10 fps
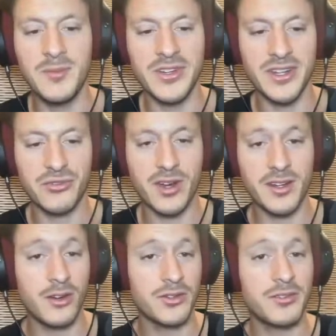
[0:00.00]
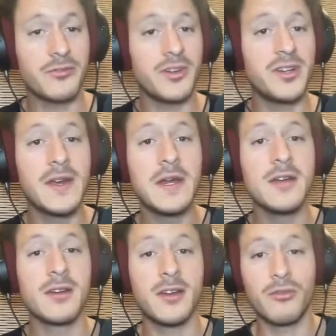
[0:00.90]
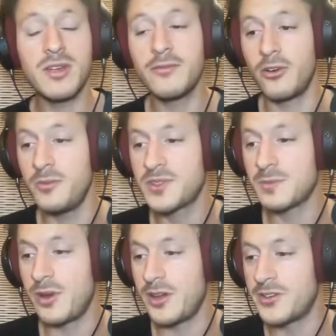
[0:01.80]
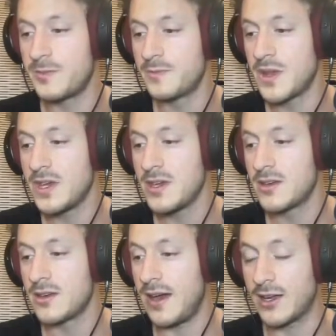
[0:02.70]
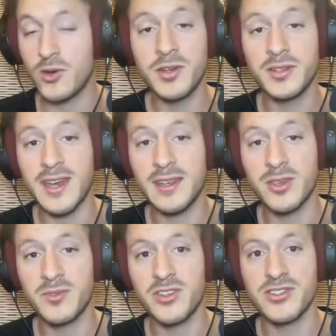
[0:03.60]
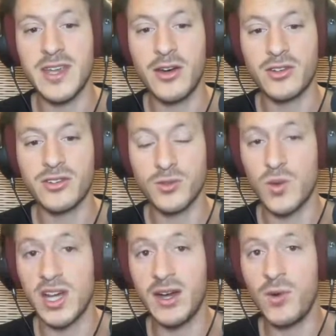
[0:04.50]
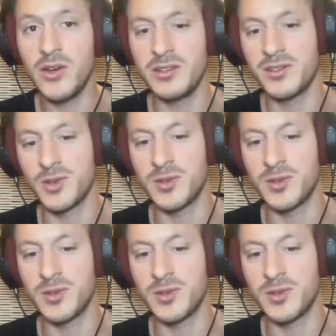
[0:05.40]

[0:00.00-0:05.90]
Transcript: And I tried out different reverbs, but I couldn't get them to sound the way I wanted to.